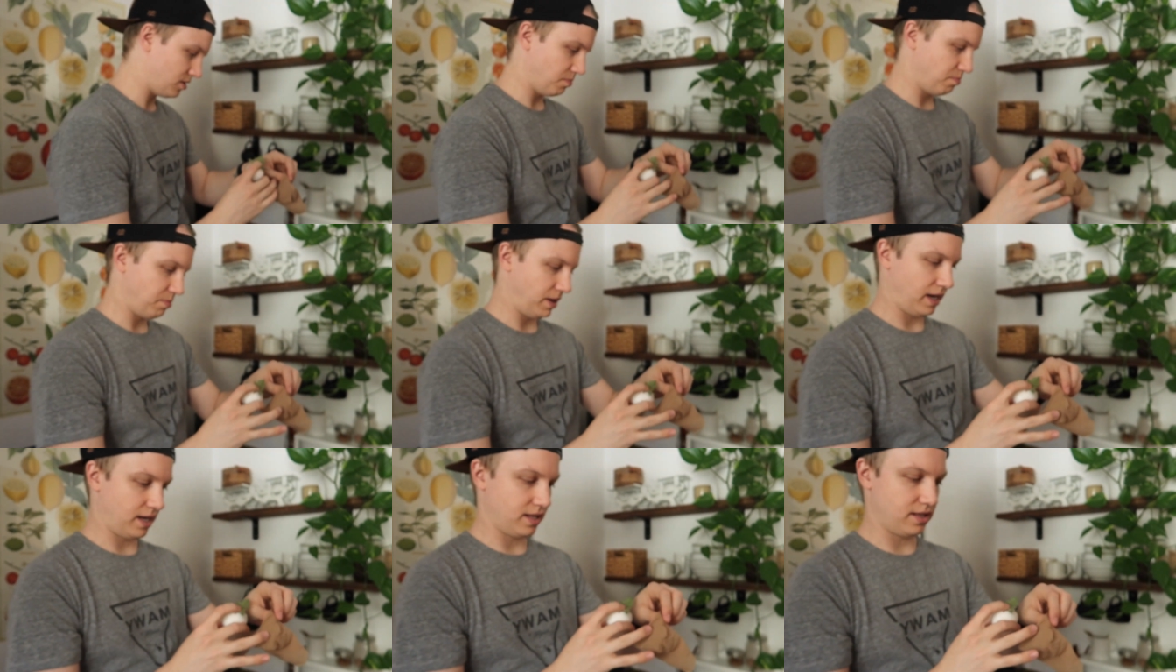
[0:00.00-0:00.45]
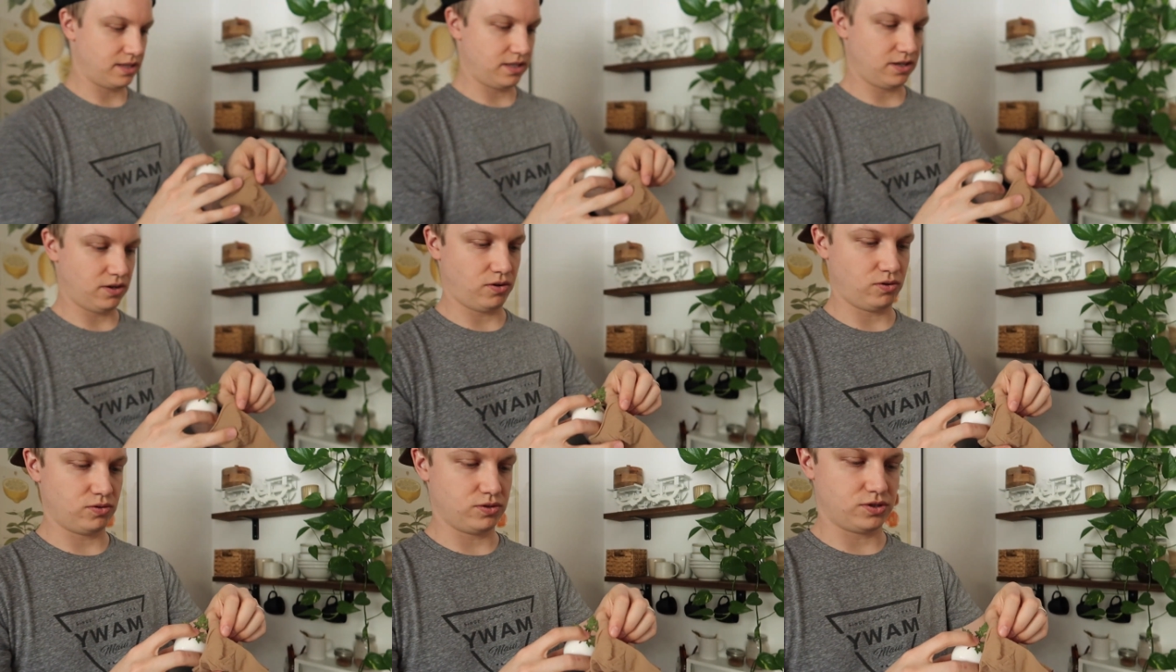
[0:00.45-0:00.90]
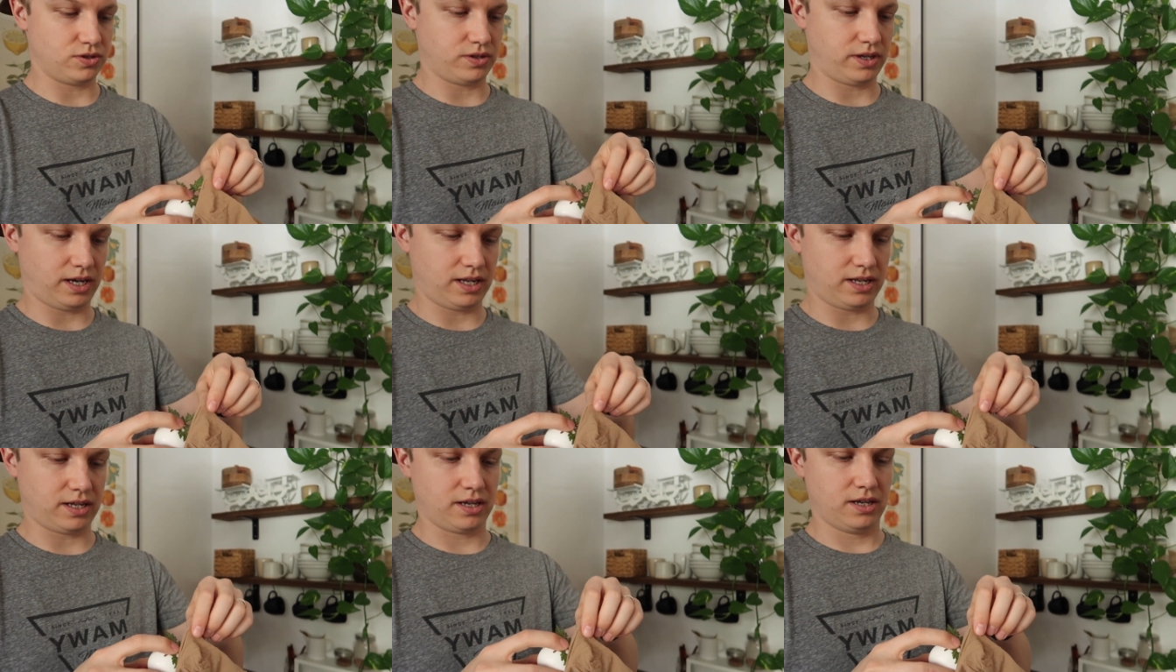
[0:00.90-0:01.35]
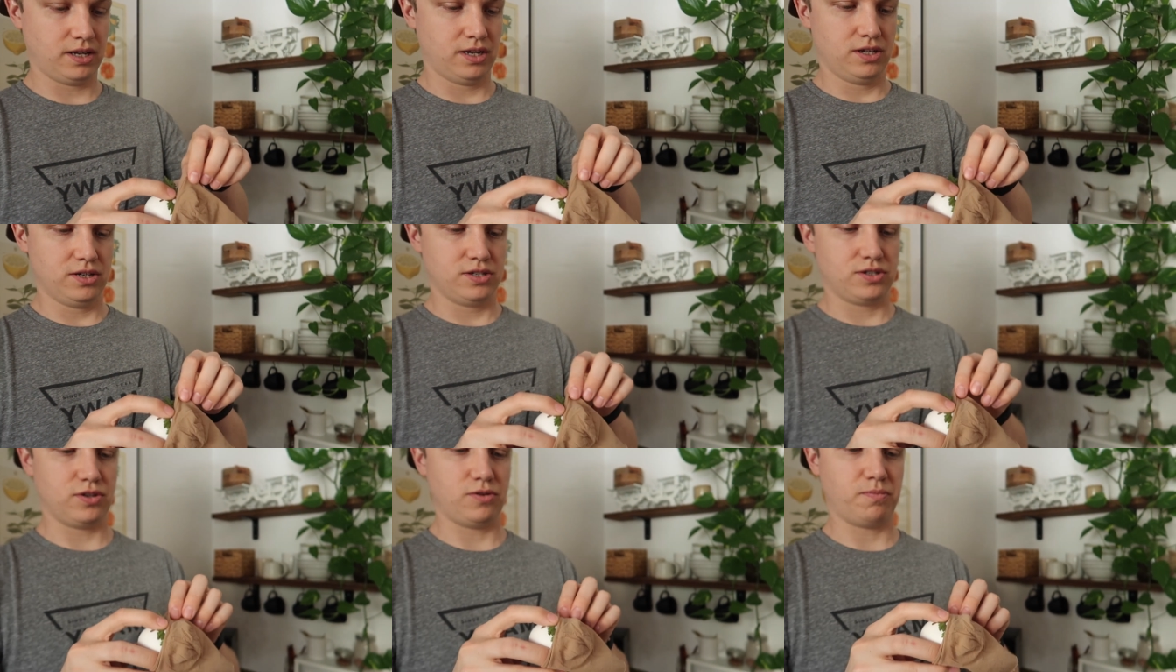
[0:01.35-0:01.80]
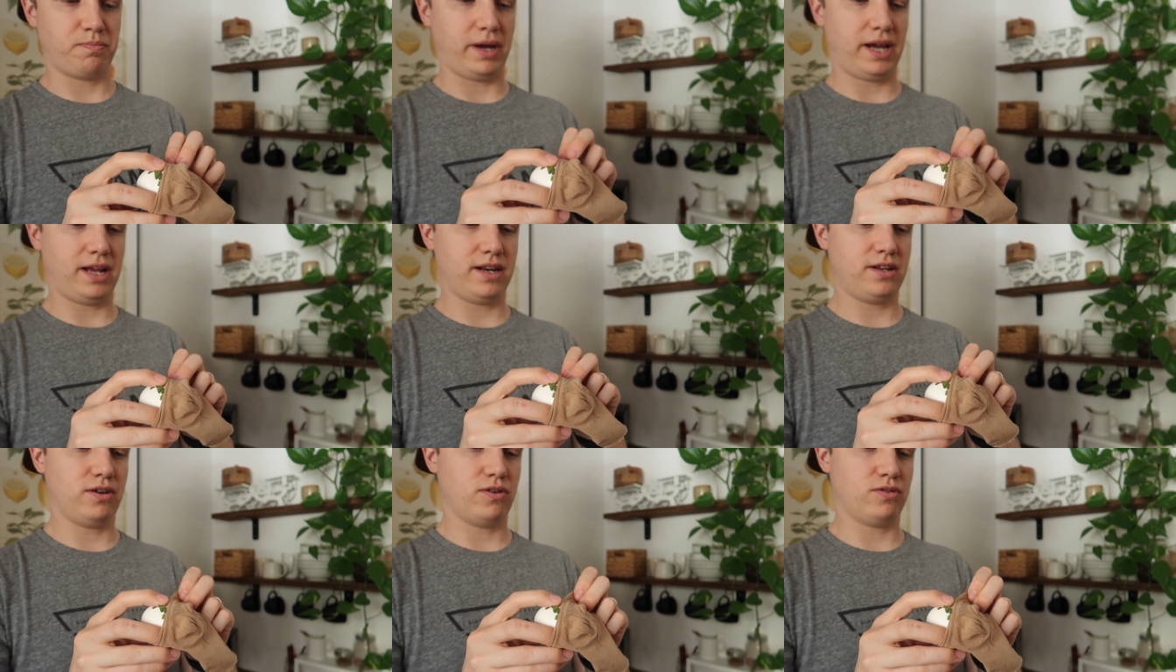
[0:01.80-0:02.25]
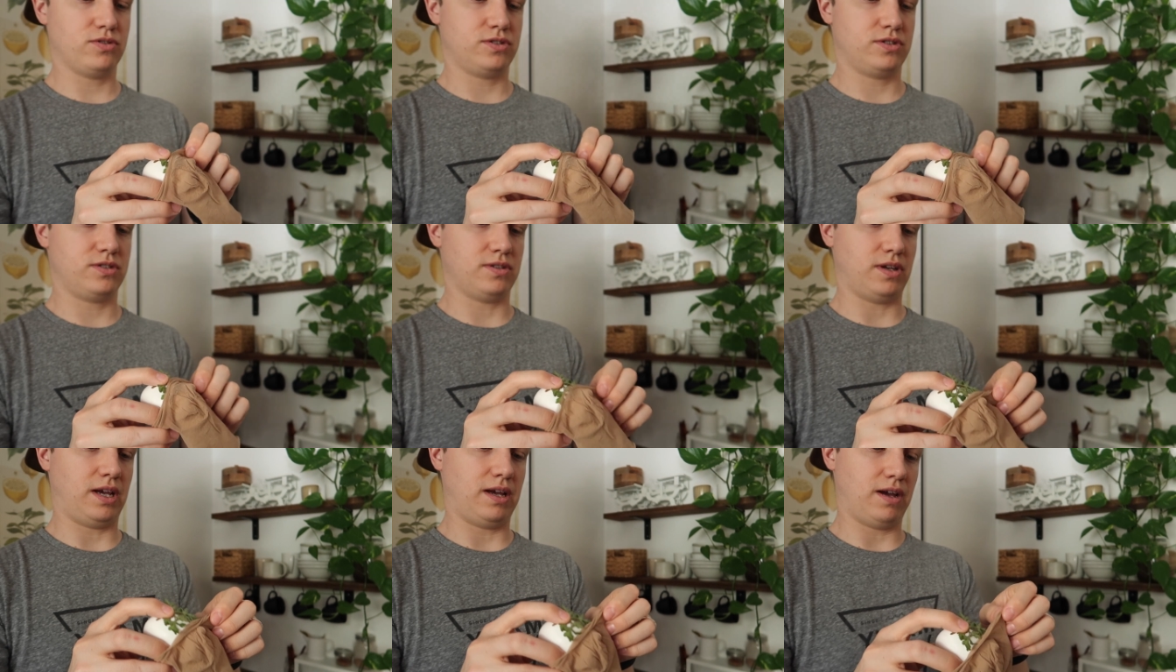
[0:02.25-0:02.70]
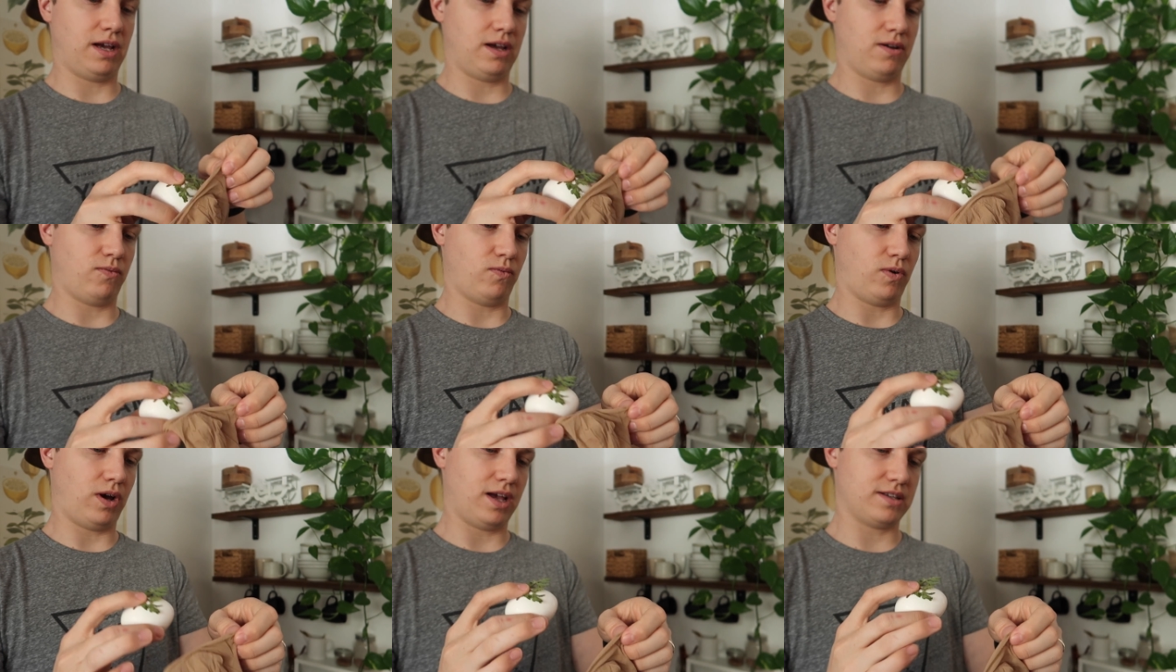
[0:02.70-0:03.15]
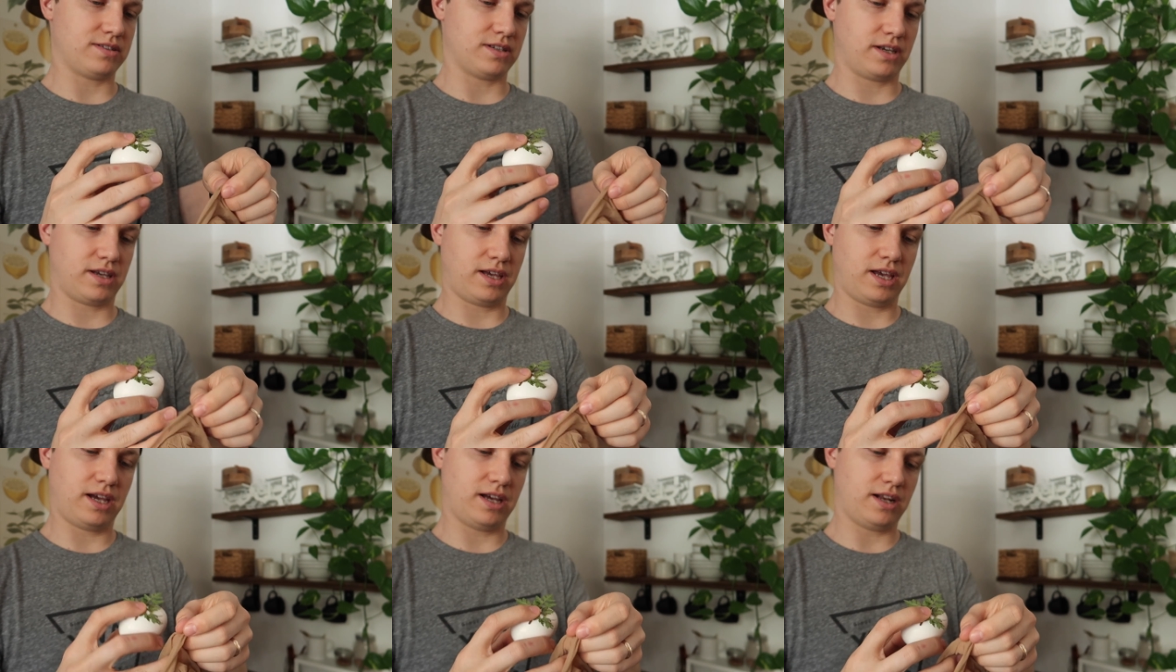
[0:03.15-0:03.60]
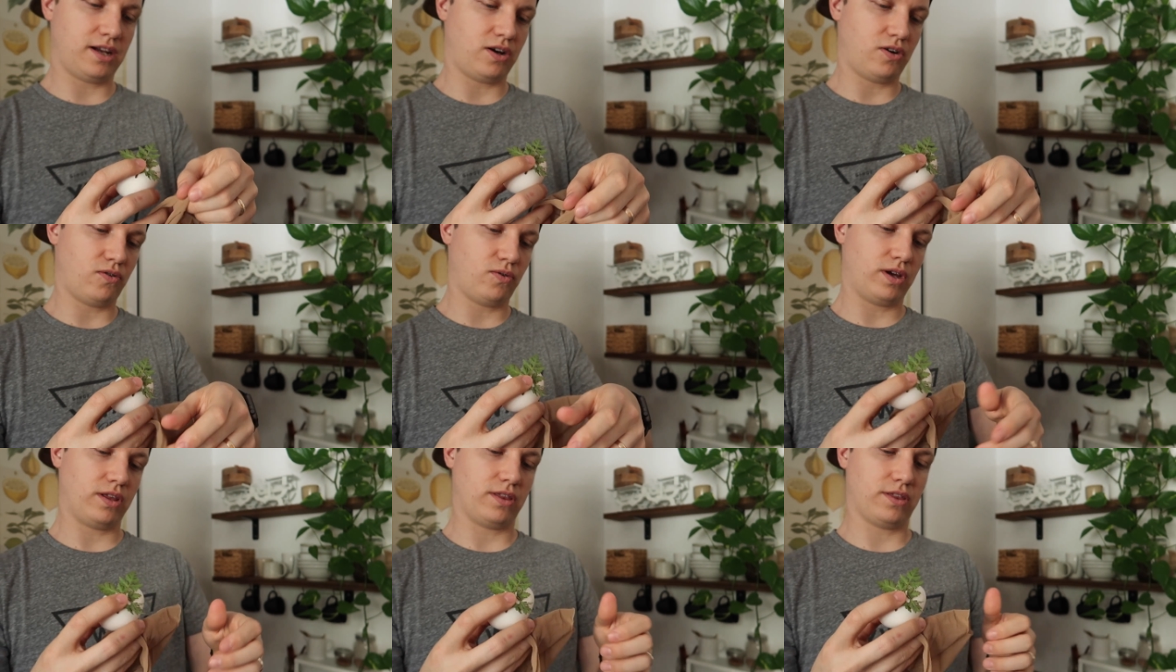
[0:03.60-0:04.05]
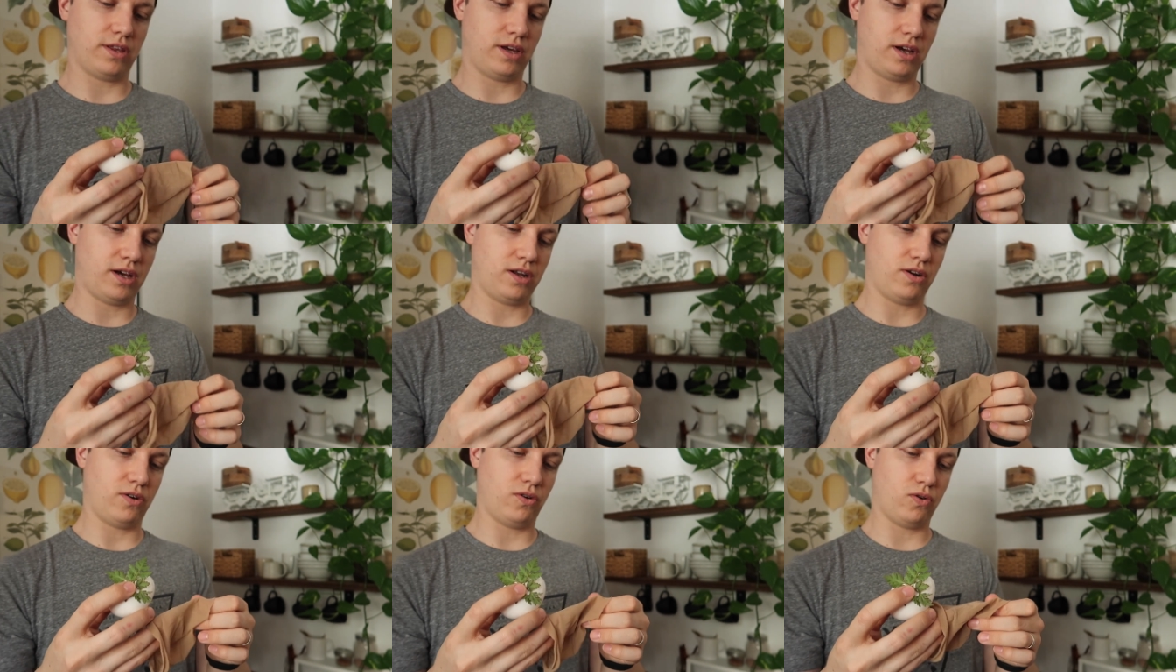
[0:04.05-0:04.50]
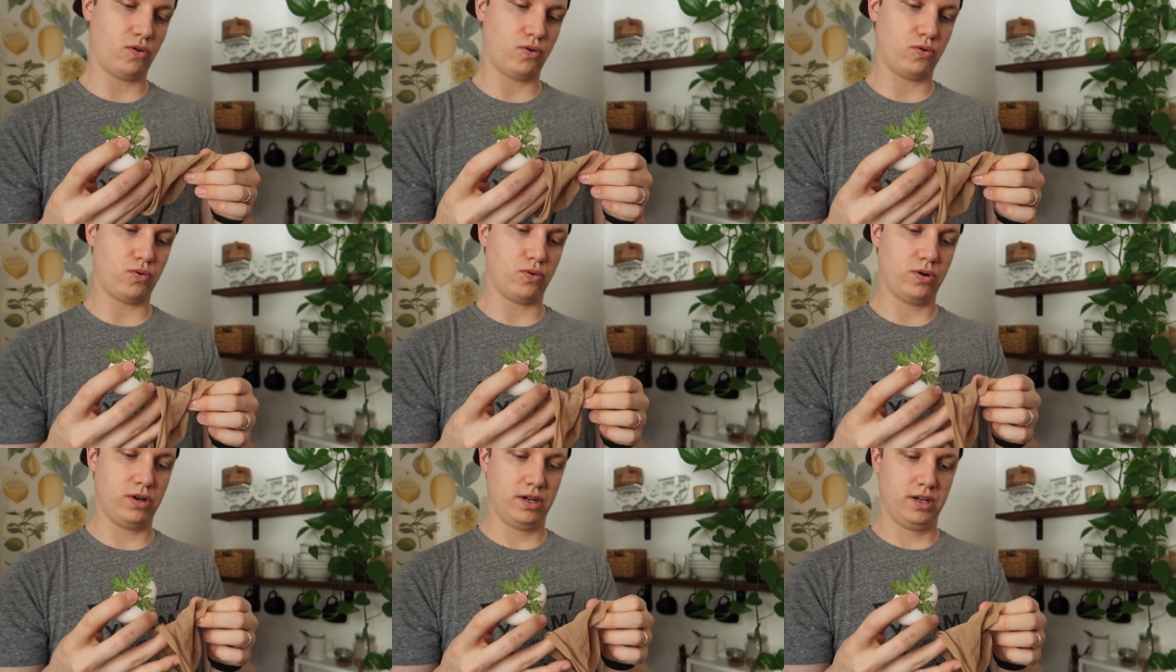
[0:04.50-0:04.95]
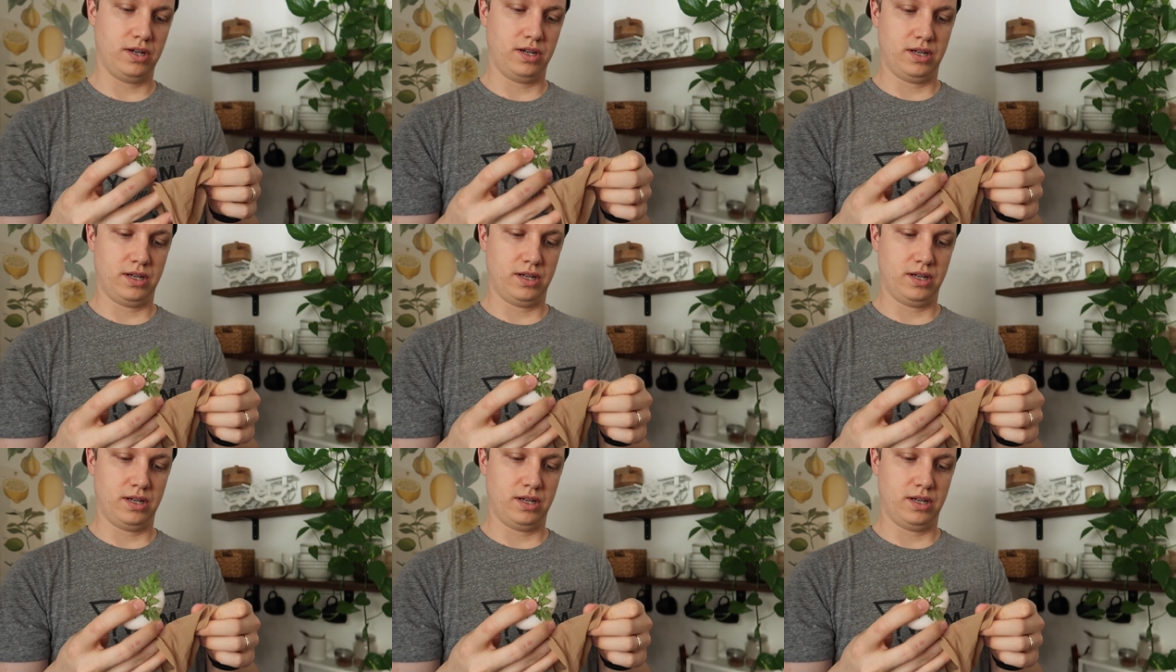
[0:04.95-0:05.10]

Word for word: the pantyhose to kind of, so the pantyhose as a kid, I always thought, oh,